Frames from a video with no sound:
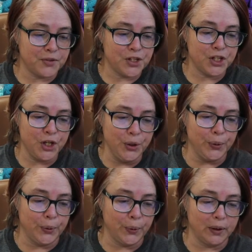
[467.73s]

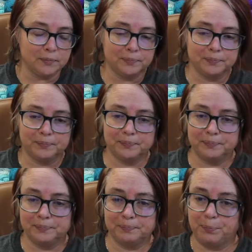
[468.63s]
2
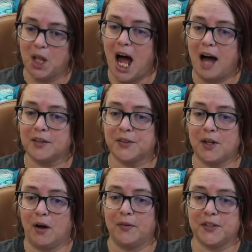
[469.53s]
blocks
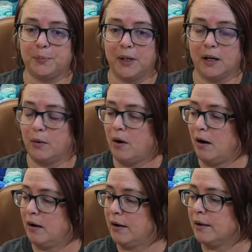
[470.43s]
on this bingo
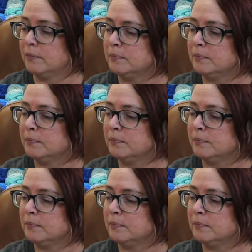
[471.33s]
card